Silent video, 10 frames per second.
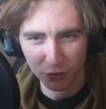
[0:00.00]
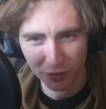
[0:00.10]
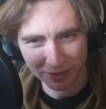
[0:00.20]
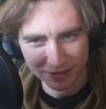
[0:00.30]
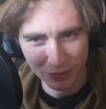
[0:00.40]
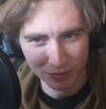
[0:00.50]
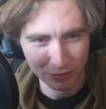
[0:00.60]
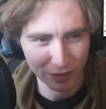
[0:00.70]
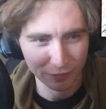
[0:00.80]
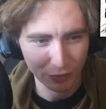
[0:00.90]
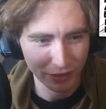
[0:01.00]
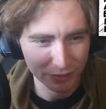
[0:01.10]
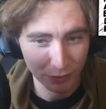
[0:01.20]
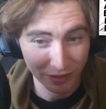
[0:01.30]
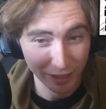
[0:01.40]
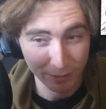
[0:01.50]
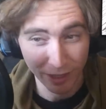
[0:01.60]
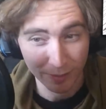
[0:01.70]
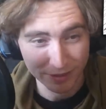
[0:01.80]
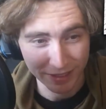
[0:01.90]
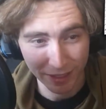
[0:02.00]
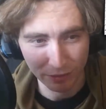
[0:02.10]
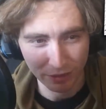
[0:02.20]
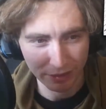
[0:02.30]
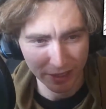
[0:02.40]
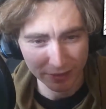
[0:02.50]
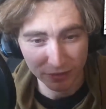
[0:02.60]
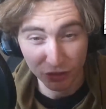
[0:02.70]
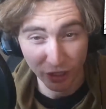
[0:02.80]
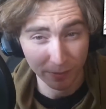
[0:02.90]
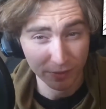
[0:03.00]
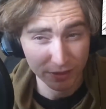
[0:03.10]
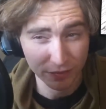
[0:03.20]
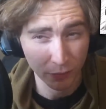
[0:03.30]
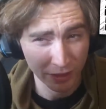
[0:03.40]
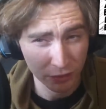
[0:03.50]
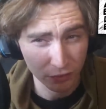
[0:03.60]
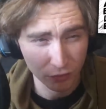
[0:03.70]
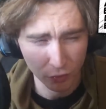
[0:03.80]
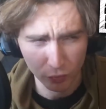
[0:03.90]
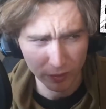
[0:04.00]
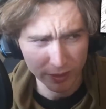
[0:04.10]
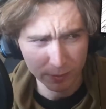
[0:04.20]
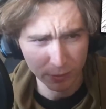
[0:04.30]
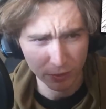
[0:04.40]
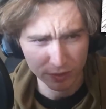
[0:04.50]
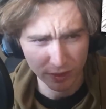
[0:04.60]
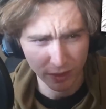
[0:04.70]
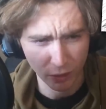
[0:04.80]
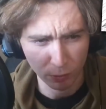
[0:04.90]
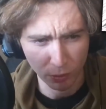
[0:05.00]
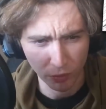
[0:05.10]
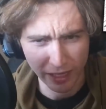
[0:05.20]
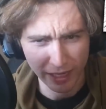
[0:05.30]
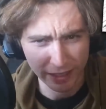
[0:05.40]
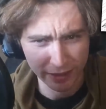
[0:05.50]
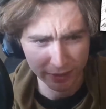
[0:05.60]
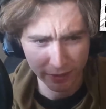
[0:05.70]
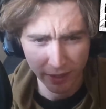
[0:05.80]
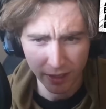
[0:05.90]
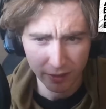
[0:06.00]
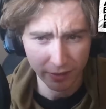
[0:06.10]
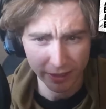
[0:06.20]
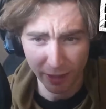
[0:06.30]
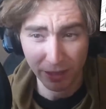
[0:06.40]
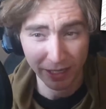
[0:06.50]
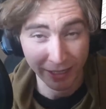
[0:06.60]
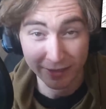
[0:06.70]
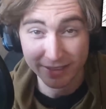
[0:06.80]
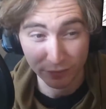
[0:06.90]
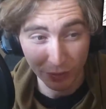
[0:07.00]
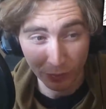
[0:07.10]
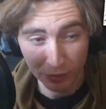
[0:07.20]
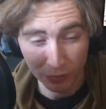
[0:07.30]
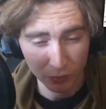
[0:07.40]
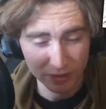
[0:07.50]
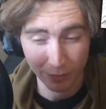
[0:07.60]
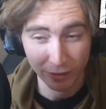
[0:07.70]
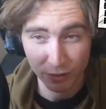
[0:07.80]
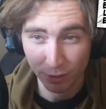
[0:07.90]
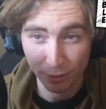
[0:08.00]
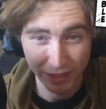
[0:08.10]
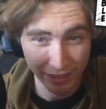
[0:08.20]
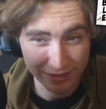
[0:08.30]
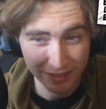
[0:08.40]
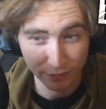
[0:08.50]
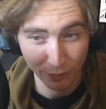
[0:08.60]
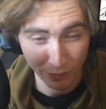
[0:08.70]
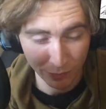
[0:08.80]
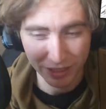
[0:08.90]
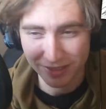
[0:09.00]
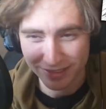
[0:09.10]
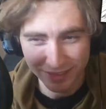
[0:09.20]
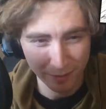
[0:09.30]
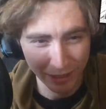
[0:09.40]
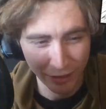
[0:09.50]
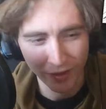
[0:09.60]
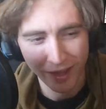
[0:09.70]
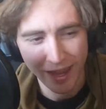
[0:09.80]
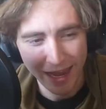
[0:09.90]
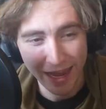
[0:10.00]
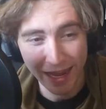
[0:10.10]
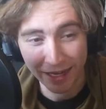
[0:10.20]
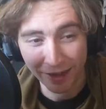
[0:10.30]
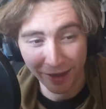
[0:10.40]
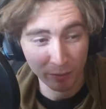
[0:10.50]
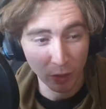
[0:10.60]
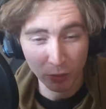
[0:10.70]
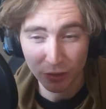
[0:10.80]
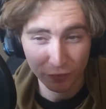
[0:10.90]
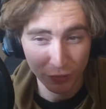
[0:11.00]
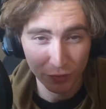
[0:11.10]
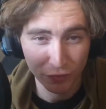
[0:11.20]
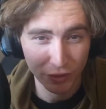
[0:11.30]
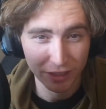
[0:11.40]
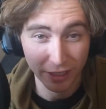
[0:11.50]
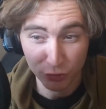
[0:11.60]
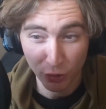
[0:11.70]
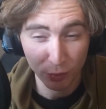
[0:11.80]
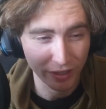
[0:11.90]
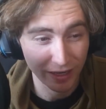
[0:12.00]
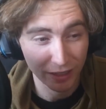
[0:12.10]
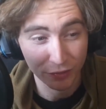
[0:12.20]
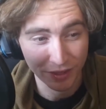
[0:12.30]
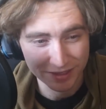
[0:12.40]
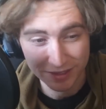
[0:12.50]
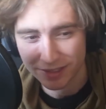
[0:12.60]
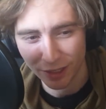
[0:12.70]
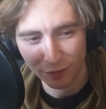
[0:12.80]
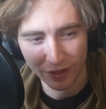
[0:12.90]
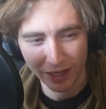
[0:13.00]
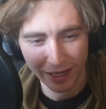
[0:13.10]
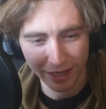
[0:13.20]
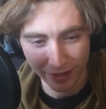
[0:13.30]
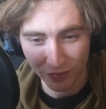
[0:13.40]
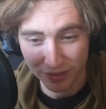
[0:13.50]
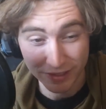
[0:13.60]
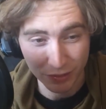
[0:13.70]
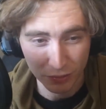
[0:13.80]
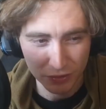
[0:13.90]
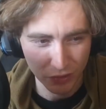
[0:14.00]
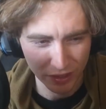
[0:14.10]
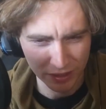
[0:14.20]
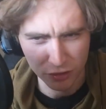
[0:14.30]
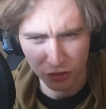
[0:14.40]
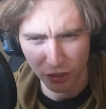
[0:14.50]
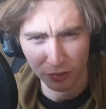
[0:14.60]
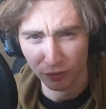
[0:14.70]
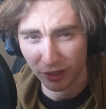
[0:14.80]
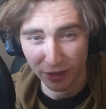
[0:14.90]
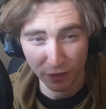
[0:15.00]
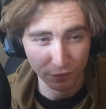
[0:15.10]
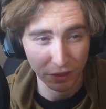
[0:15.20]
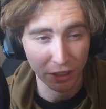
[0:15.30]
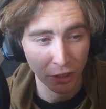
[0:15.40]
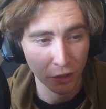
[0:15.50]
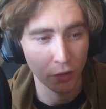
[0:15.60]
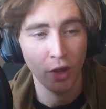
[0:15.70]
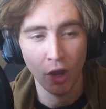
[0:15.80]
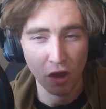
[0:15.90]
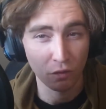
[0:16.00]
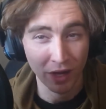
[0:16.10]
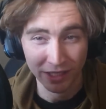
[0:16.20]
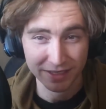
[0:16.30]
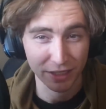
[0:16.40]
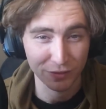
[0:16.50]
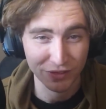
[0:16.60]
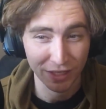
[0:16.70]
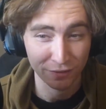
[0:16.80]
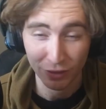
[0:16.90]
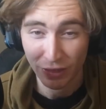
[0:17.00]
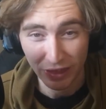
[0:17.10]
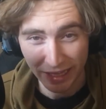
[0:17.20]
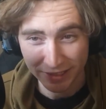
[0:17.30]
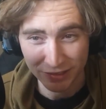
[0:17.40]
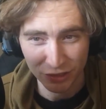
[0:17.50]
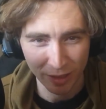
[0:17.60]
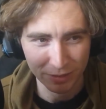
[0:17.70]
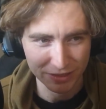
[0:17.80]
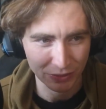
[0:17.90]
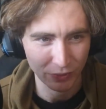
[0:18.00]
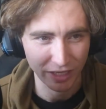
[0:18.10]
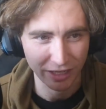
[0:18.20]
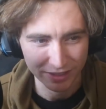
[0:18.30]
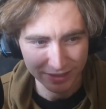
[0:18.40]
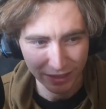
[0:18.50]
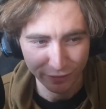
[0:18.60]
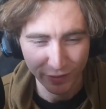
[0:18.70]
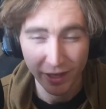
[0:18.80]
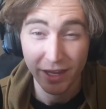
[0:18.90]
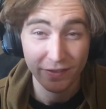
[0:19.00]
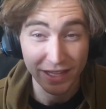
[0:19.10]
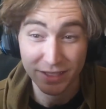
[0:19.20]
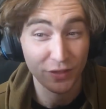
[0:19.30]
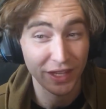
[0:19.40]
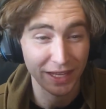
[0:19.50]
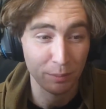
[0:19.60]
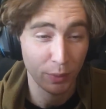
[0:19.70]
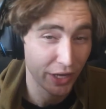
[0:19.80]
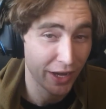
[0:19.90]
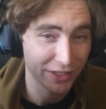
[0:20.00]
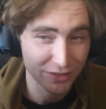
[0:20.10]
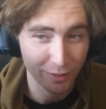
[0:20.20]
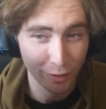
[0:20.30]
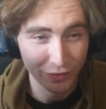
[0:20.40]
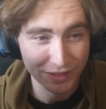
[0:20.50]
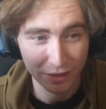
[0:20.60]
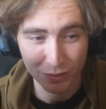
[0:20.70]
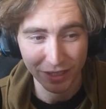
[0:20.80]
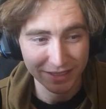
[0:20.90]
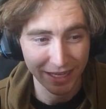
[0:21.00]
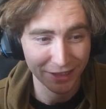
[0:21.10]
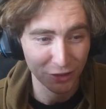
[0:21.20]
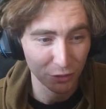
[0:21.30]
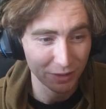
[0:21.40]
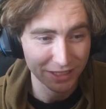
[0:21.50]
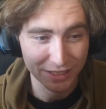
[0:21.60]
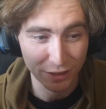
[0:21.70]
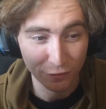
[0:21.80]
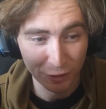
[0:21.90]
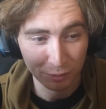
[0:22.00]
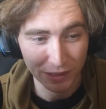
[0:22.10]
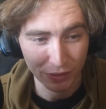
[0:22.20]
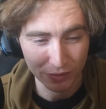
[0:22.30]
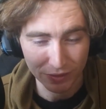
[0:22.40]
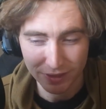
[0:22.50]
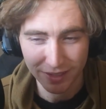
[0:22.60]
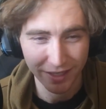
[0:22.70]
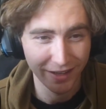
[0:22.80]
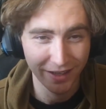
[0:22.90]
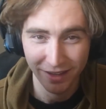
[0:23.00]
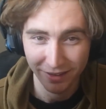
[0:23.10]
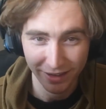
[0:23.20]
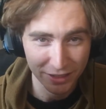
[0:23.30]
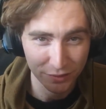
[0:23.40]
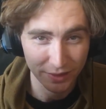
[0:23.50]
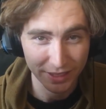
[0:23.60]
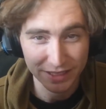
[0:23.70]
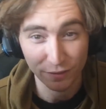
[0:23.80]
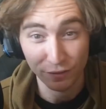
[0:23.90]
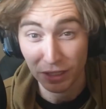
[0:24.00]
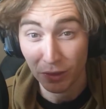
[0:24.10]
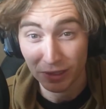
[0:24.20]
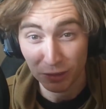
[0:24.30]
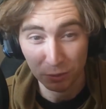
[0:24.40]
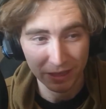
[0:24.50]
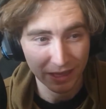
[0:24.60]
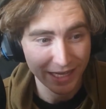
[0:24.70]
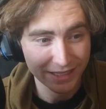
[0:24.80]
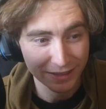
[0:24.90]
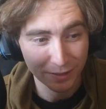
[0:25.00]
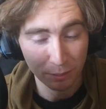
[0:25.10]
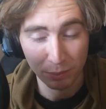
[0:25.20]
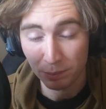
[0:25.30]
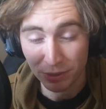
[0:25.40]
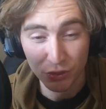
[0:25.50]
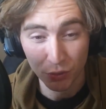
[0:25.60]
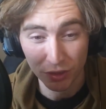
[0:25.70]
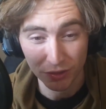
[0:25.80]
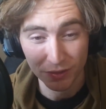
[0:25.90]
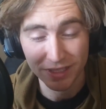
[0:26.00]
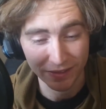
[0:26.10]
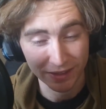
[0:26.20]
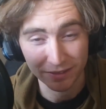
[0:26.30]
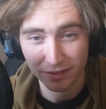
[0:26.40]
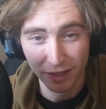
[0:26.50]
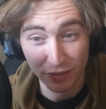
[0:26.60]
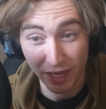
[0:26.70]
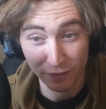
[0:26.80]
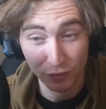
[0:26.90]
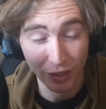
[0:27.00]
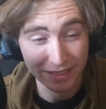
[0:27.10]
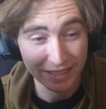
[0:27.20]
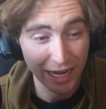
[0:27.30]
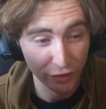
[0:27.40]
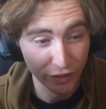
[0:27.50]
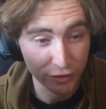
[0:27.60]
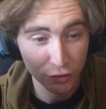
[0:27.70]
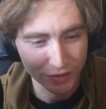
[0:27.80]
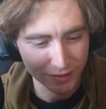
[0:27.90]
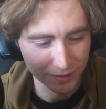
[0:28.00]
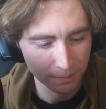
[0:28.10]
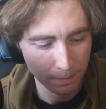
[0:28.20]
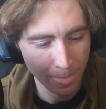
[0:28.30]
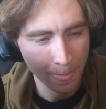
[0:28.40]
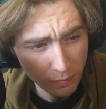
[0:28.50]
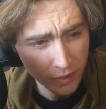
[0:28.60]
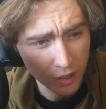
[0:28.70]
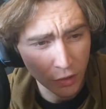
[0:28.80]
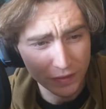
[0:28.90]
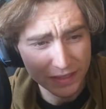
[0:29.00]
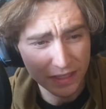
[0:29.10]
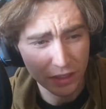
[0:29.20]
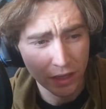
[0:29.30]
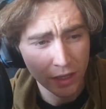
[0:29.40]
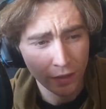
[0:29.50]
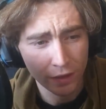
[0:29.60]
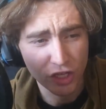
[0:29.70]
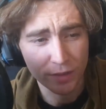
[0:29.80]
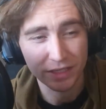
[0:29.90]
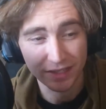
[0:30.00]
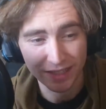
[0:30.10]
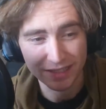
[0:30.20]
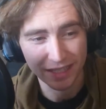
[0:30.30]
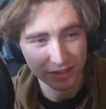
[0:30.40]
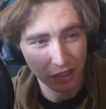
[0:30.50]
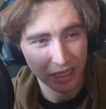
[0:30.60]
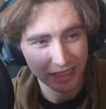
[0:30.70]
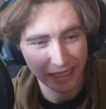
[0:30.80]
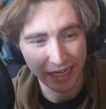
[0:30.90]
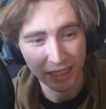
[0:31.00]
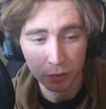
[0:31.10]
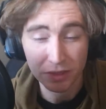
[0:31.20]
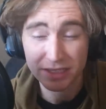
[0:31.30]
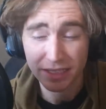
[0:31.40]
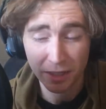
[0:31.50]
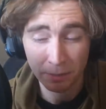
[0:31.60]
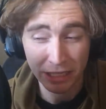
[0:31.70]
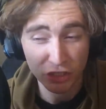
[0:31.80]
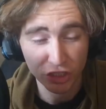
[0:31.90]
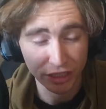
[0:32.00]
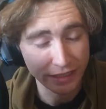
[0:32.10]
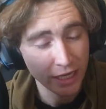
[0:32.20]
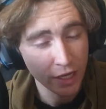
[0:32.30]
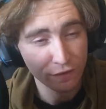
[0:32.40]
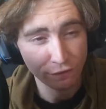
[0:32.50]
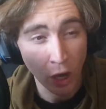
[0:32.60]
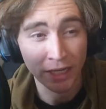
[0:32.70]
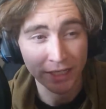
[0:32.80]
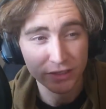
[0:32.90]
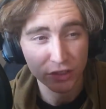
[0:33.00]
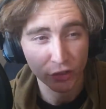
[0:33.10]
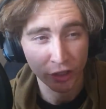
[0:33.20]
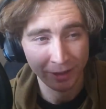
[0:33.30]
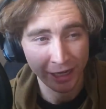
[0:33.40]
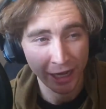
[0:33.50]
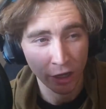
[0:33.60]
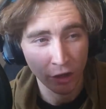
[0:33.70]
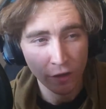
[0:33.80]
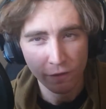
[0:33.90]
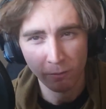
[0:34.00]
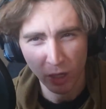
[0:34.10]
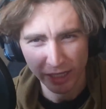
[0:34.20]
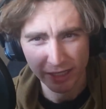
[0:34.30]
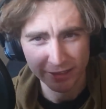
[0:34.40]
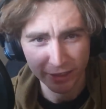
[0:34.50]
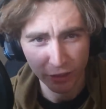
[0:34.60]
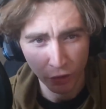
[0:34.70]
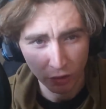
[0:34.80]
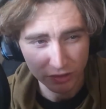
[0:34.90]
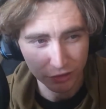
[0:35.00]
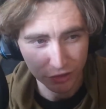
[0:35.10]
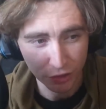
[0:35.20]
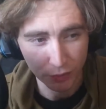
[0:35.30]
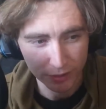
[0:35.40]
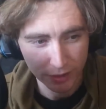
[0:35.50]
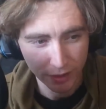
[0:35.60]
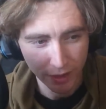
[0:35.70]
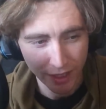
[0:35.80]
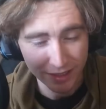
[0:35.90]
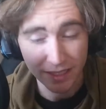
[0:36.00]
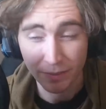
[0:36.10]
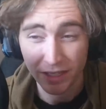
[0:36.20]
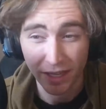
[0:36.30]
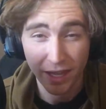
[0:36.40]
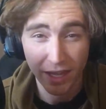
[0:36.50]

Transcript: like join my Discord as well if you guys want to keep up to date with the latest chapters for when they do release, because I'll put a ping out to everyone, or someone else will put a ping out to everyone when it does come out. And also feel free to like drop your colorings and stuff in the Discord so they can get shown off like in the video of ones that you've done for like the latest chapters and all that kind of stuff. That's if they get put out in time. Obviously this week's a little bit different because I had to release the video a little bit later, but be sure to do something like that if you guys are interested. And obviously the chapter does entirely end with Takemichi finally screaming out for Mikey not to do it. And something